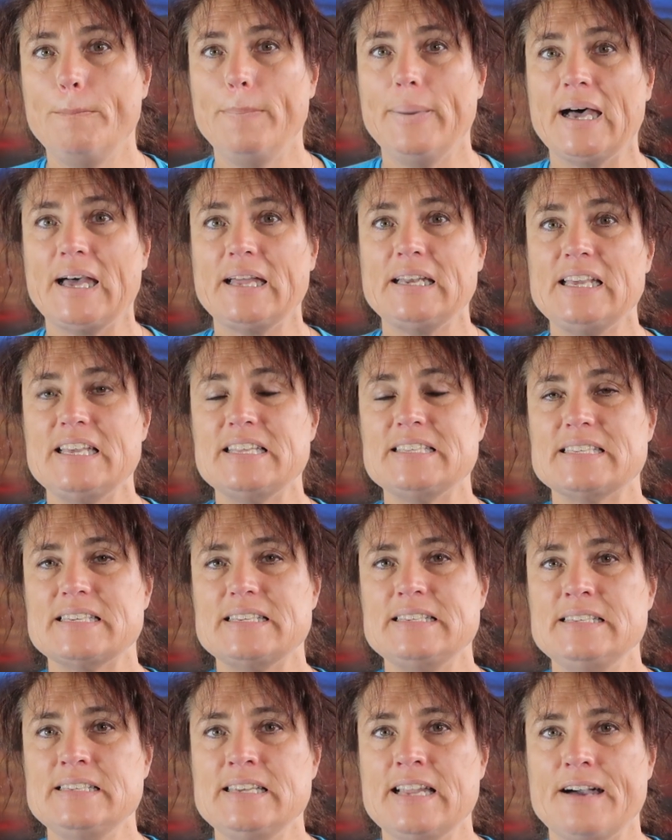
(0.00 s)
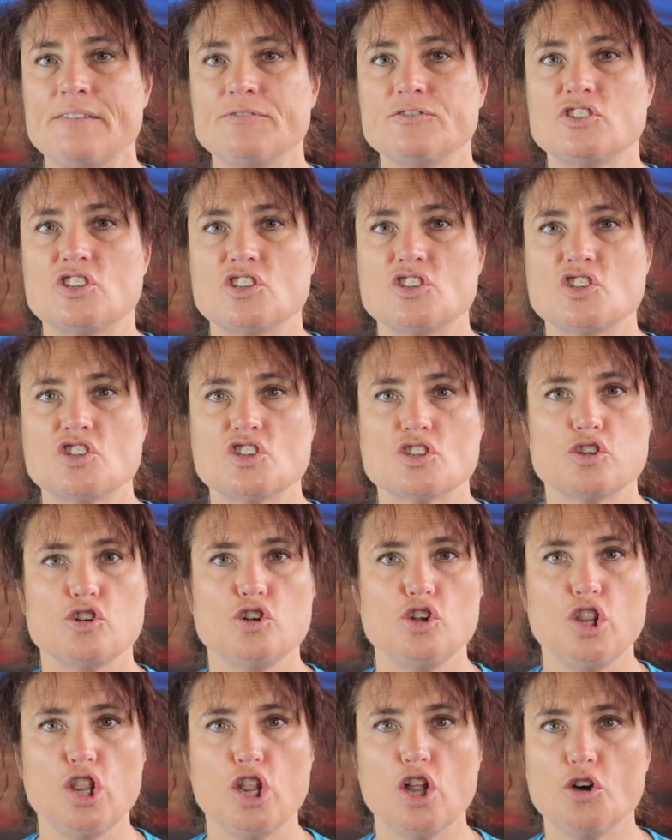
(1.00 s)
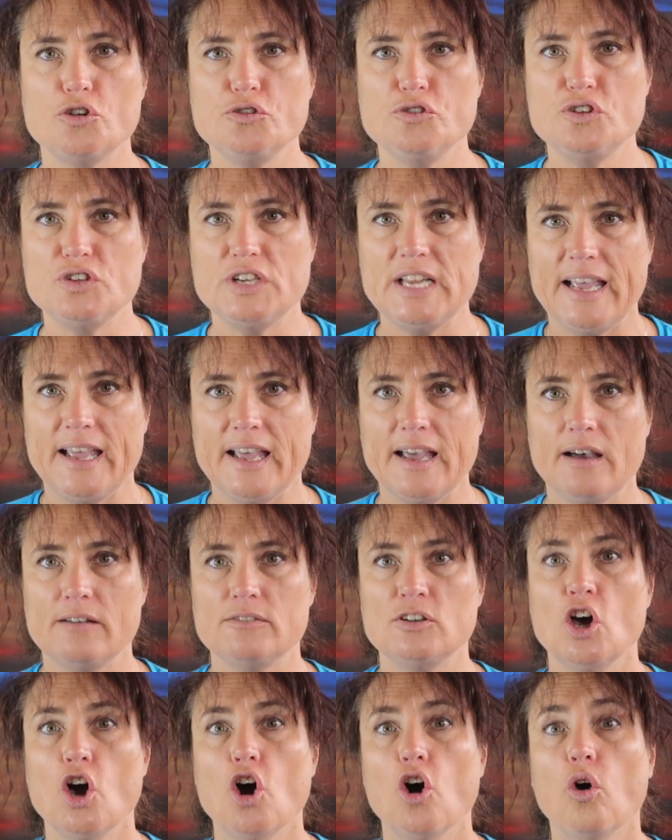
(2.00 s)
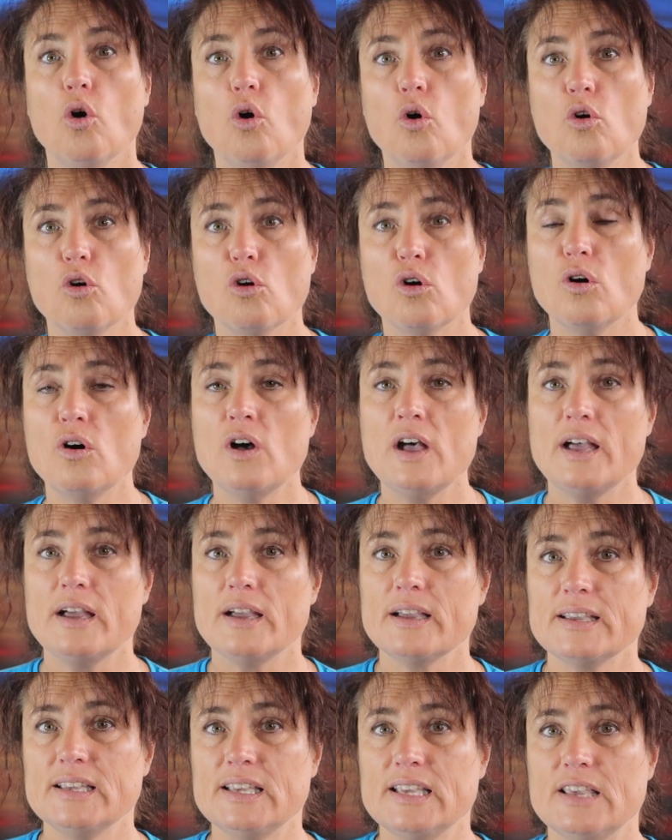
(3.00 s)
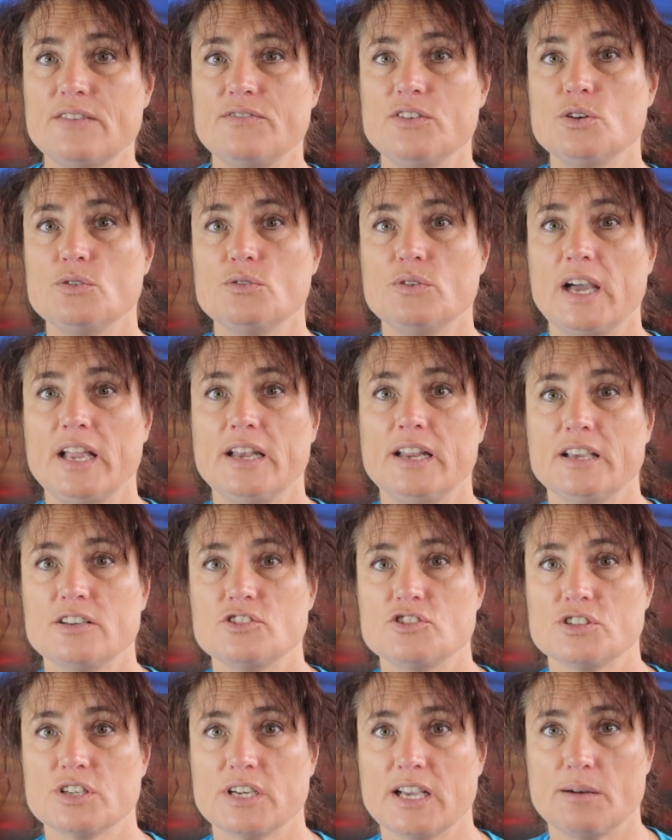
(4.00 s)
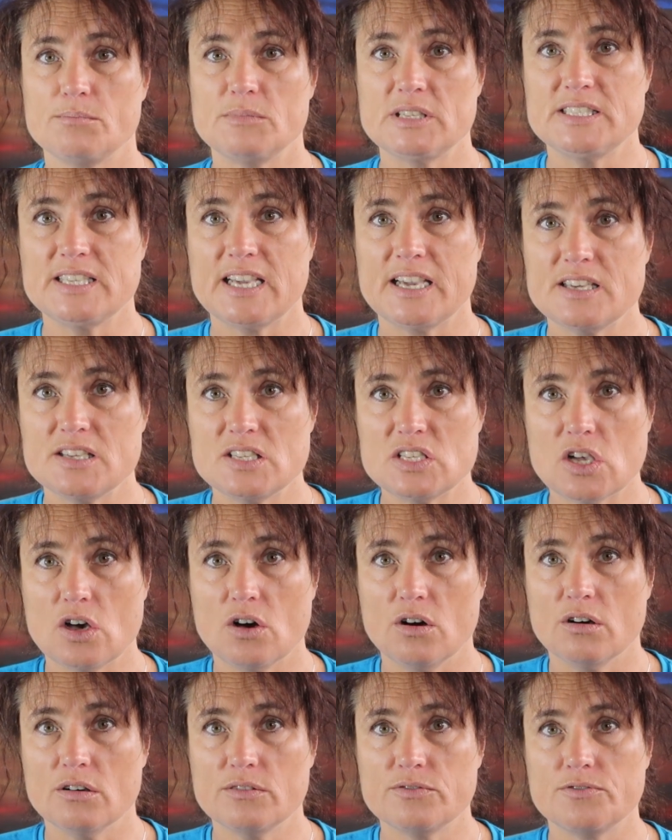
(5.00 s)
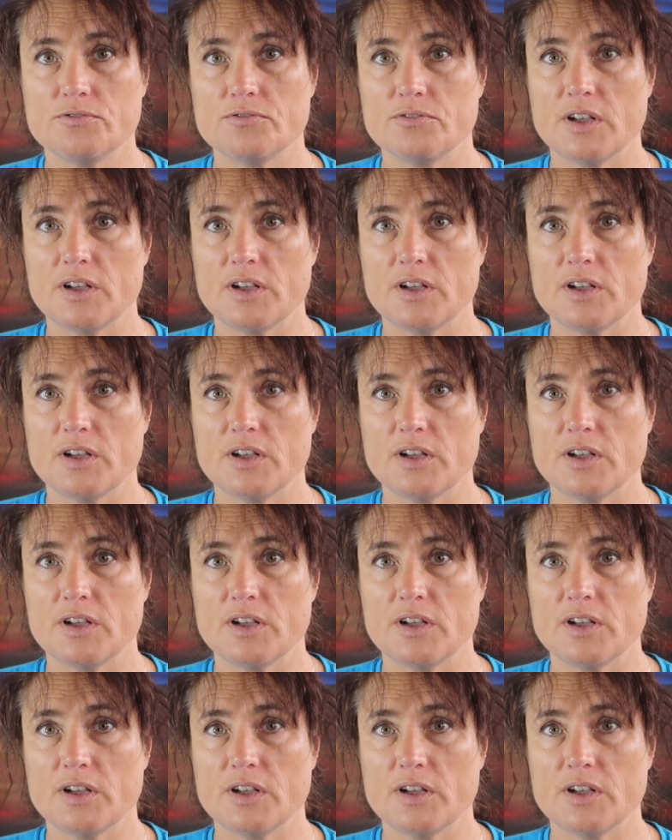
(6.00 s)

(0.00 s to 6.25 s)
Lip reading: but it's enough to slow you down or give you an extra couple of days off,